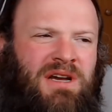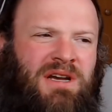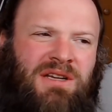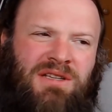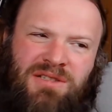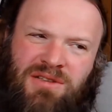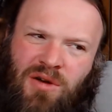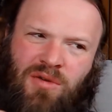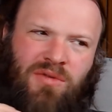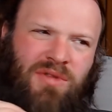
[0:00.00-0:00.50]

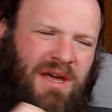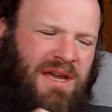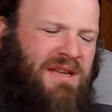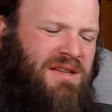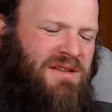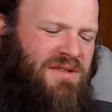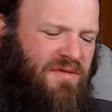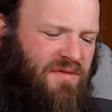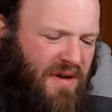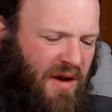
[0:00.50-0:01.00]
So that
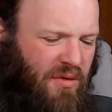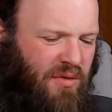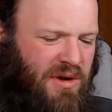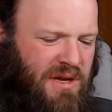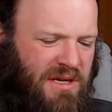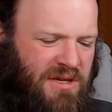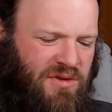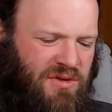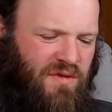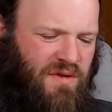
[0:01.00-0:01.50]
is a very
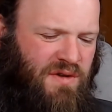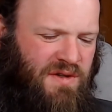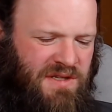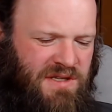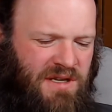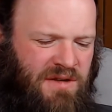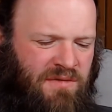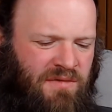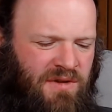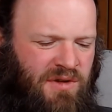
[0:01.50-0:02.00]

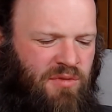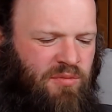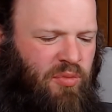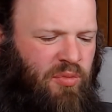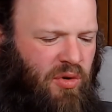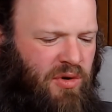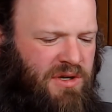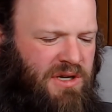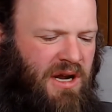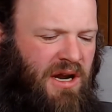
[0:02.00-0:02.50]
interesting
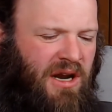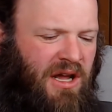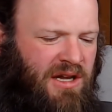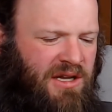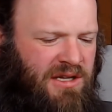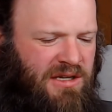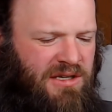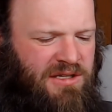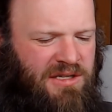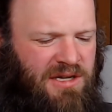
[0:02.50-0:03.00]
viewpoint. I
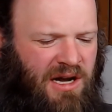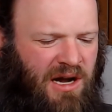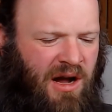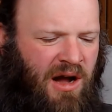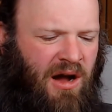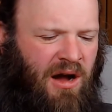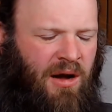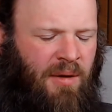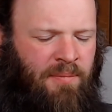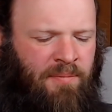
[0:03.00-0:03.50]
like it.
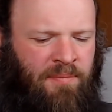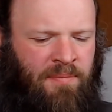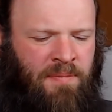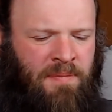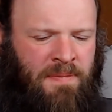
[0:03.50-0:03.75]
And